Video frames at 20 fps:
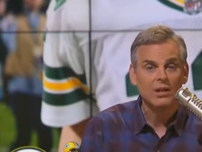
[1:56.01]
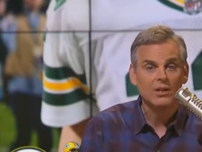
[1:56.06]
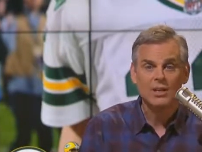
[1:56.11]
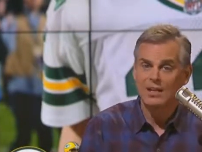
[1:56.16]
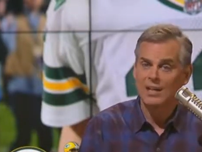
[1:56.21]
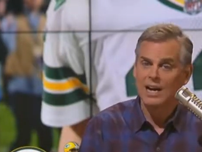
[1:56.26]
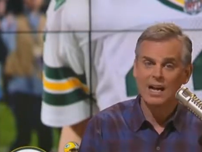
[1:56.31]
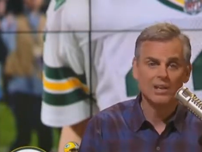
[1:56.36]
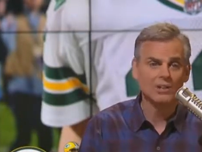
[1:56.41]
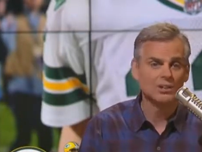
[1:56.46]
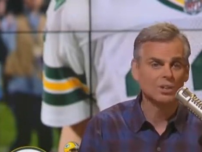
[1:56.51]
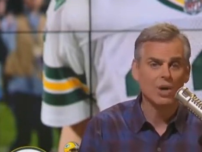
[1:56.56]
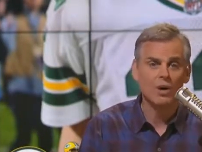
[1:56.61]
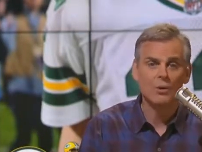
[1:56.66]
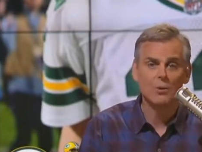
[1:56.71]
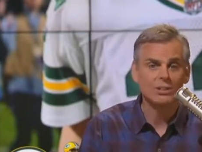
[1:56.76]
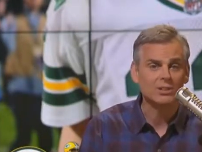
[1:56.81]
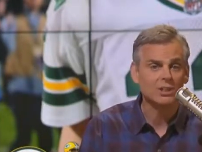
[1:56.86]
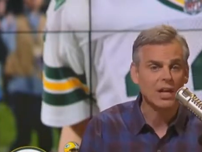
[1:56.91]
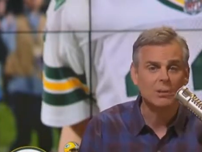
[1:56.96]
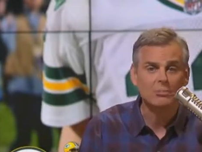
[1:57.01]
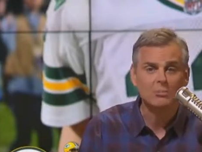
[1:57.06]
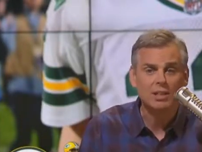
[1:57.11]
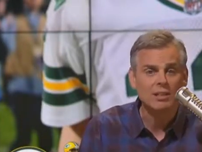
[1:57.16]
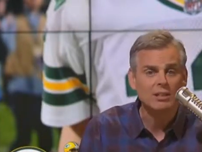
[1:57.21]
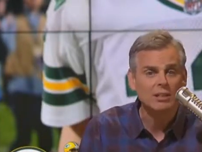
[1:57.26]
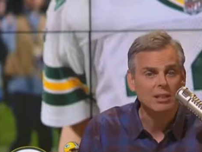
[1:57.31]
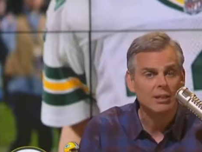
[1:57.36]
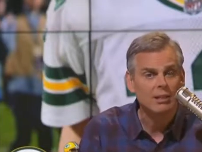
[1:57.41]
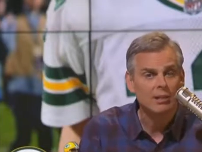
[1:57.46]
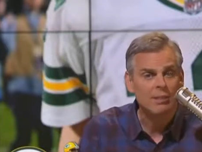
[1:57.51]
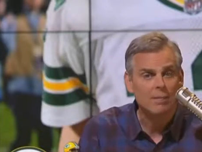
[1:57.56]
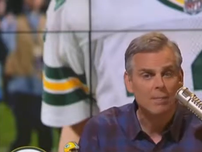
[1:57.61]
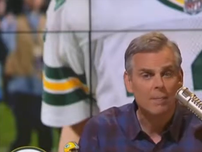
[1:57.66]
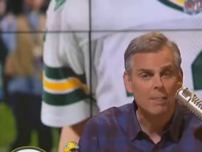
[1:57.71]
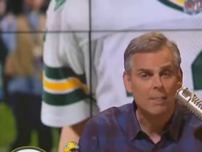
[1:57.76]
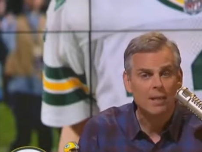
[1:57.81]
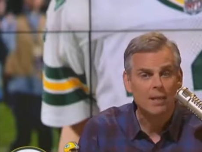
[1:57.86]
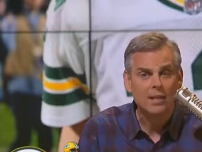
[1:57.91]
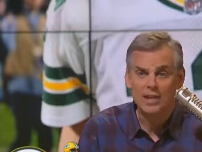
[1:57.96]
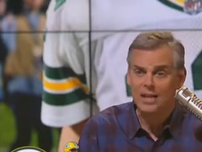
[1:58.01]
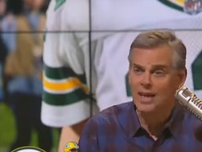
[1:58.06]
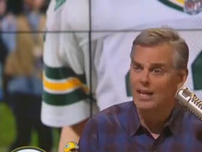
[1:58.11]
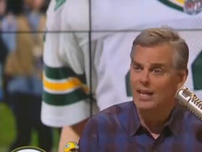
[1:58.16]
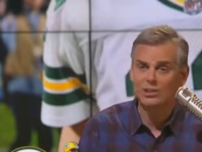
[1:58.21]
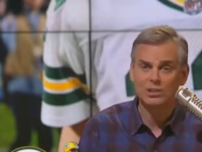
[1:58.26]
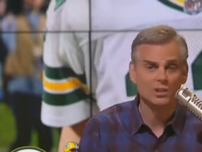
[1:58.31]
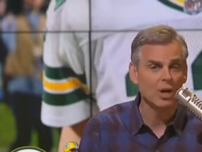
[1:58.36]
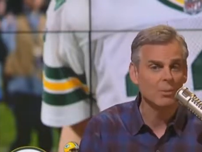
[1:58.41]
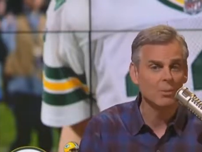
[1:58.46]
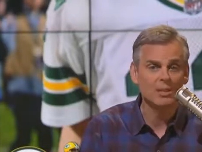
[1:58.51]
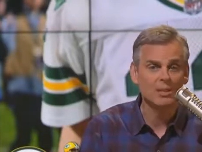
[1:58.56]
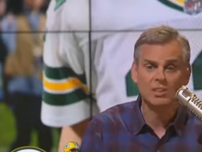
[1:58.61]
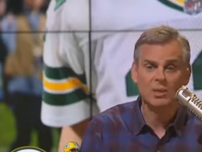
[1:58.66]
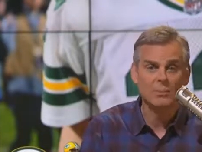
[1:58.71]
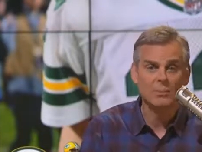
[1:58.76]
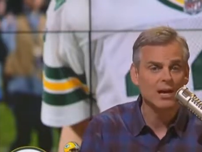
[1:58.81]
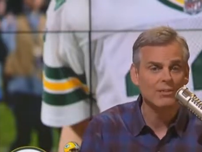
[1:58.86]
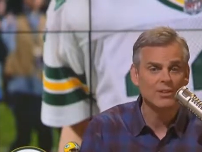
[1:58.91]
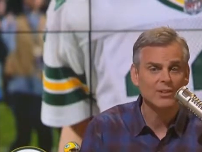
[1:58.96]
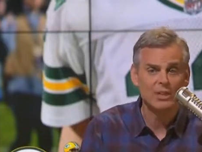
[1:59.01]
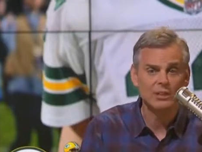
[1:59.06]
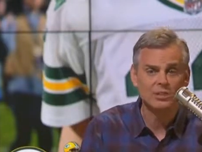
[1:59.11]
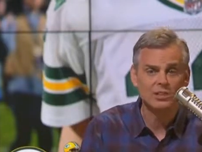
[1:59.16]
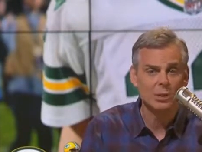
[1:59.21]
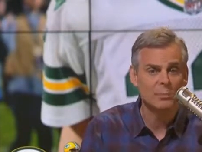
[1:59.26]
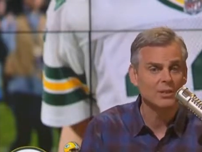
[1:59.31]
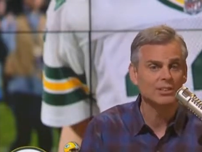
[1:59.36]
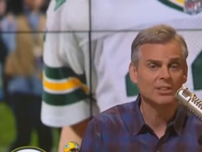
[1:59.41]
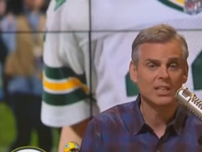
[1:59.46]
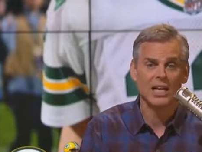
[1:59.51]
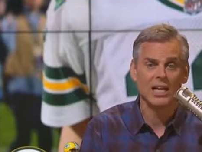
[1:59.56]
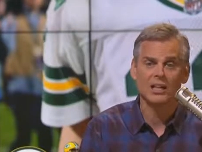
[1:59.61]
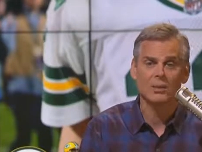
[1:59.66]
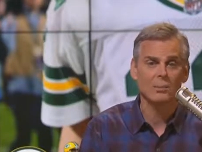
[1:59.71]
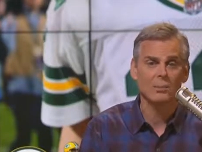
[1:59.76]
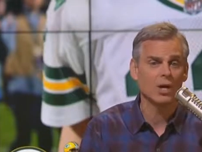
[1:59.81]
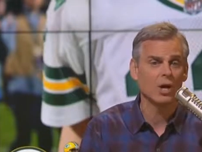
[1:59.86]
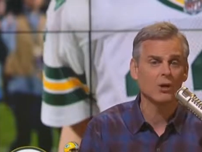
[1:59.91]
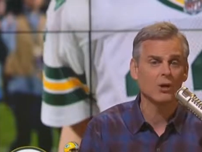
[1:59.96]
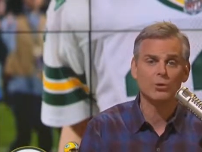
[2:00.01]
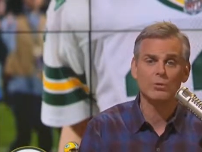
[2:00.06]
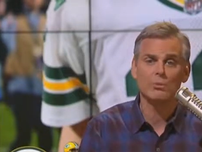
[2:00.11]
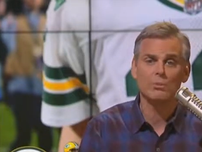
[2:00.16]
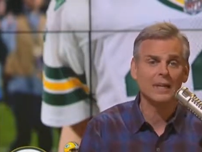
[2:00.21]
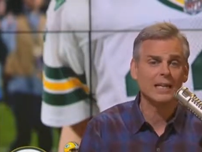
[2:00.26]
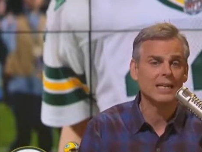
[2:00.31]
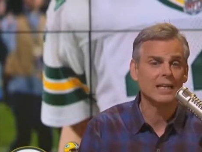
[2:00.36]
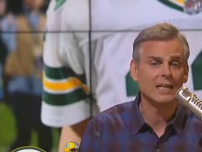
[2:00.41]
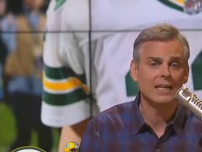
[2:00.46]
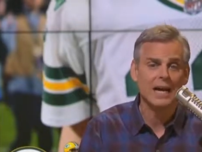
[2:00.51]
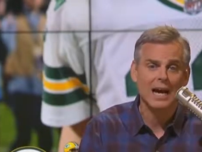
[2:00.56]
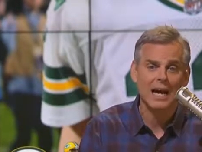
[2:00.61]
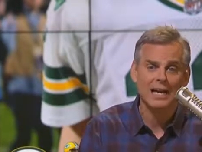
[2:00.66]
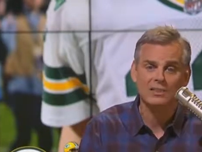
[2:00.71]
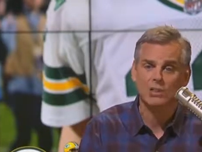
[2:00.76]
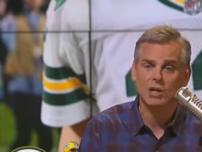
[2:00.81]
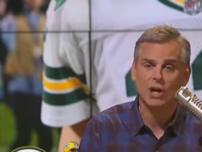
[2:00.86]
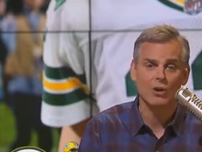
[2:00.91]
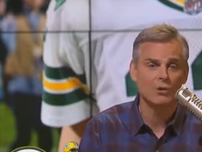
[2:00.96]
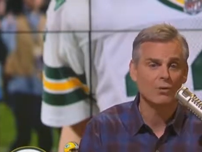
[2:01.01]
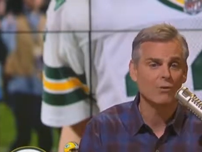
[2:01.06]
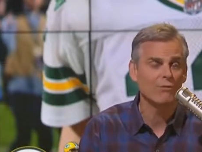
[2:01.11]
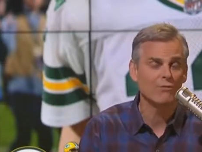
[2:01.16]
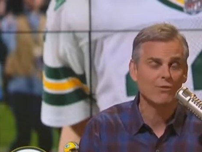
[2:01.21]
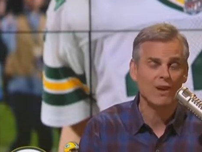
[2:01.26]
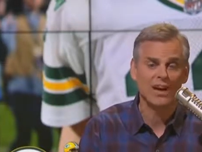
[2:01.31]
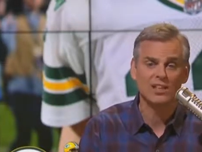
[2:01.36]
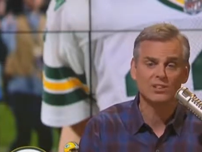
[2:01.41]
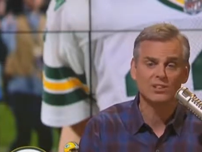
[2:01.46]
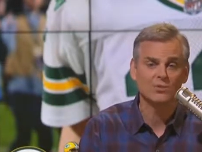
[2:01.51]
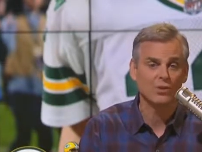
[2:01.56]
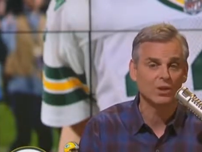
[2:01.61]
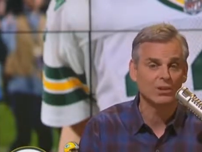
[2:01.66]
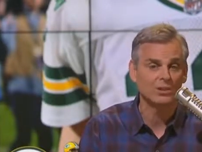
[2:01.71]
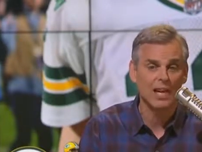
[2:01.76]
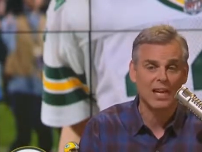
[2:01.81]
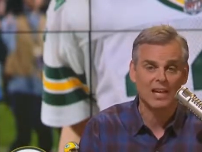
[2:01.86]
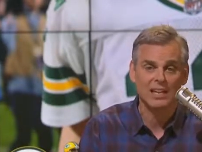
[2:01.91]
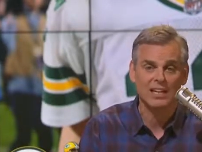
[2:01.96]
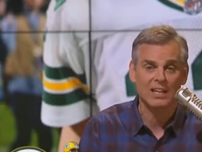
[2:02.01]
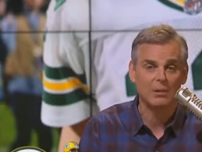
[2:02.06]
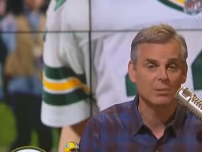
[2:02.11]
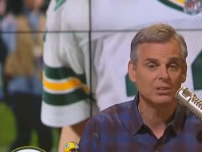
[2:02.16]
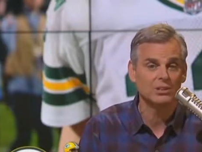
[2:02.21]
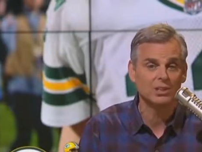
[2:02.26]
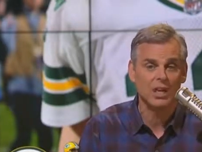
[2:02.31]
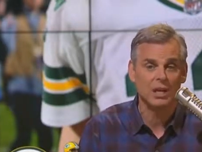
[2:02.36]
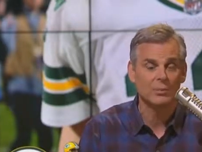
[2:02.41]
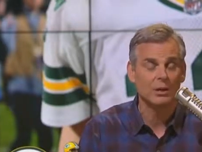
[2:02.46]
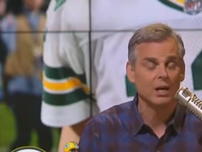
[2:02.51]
You got to show me something. You got to show me some evidence. You've been telling me, all you media guys and all you fans for a decade have been